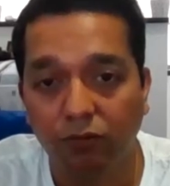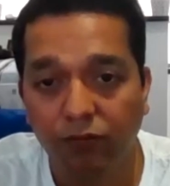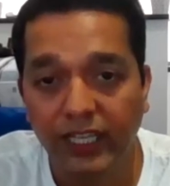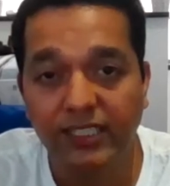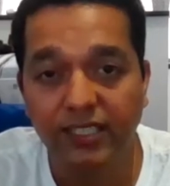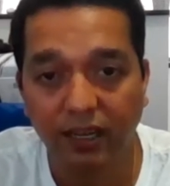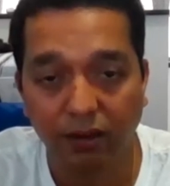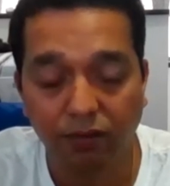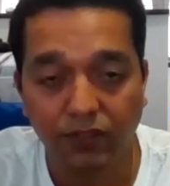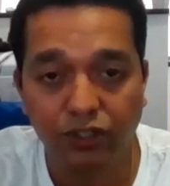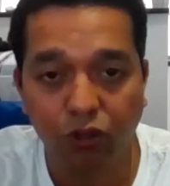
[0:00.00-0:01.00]
visa
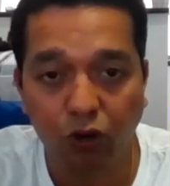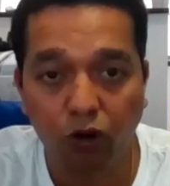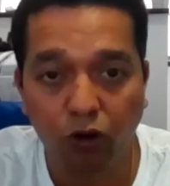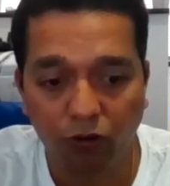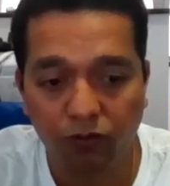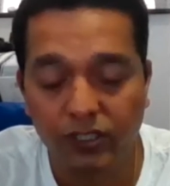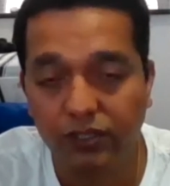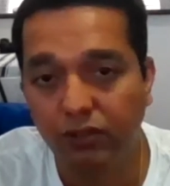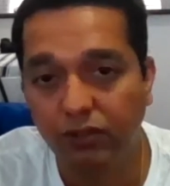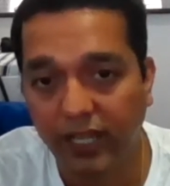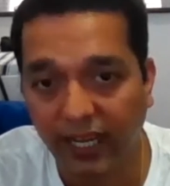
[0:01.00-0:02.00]
which offers
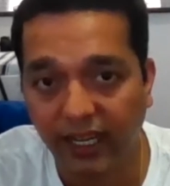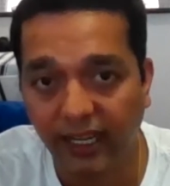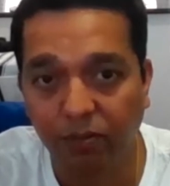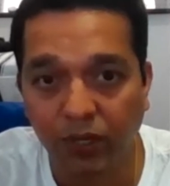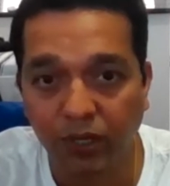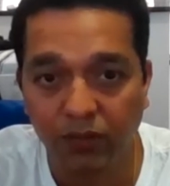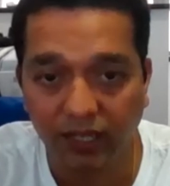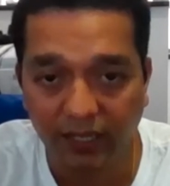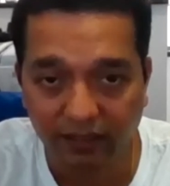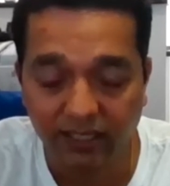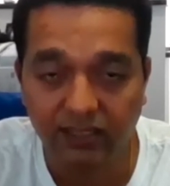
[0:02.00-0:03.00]
you direct
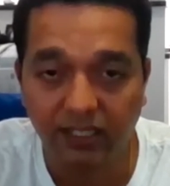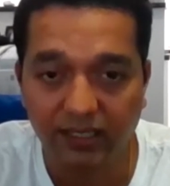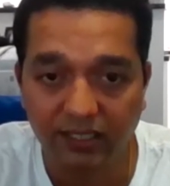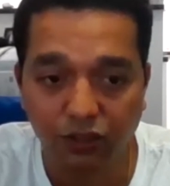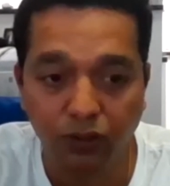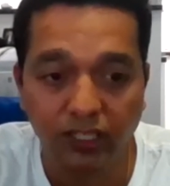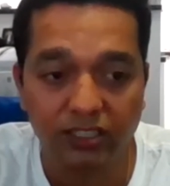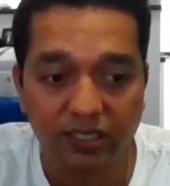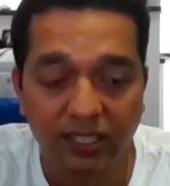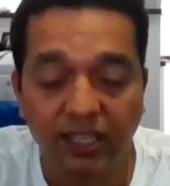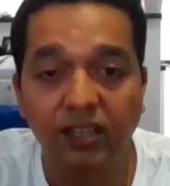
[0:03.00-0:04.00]
permanent residency, you can
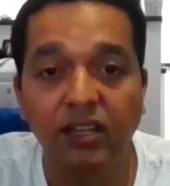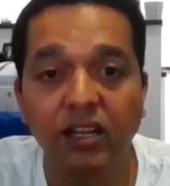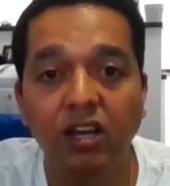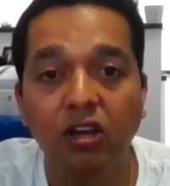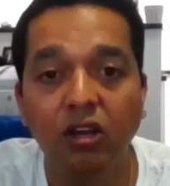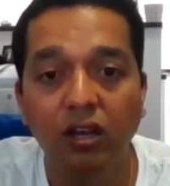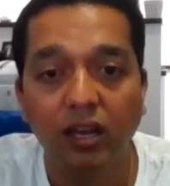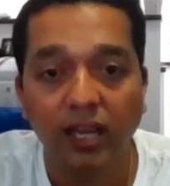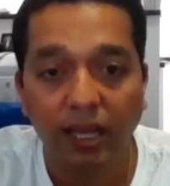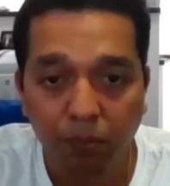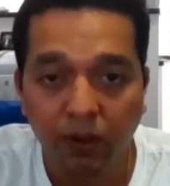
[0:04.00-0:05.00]
still
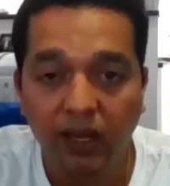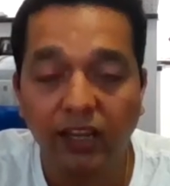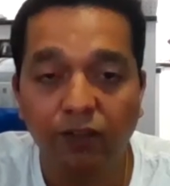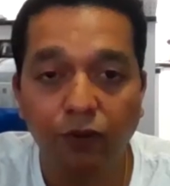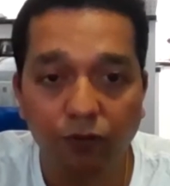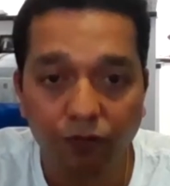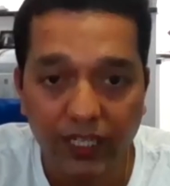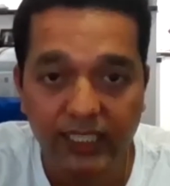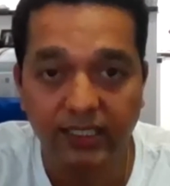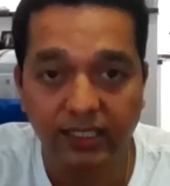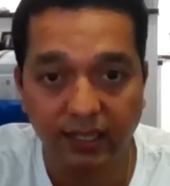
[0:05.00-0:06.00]
apply for
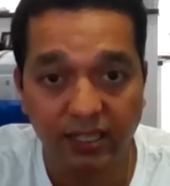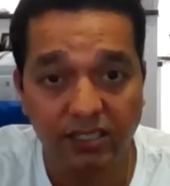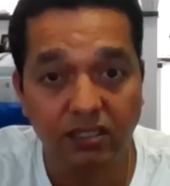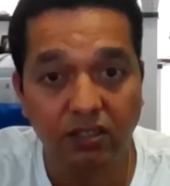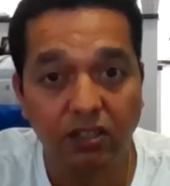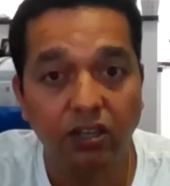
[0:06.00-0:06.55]
visas,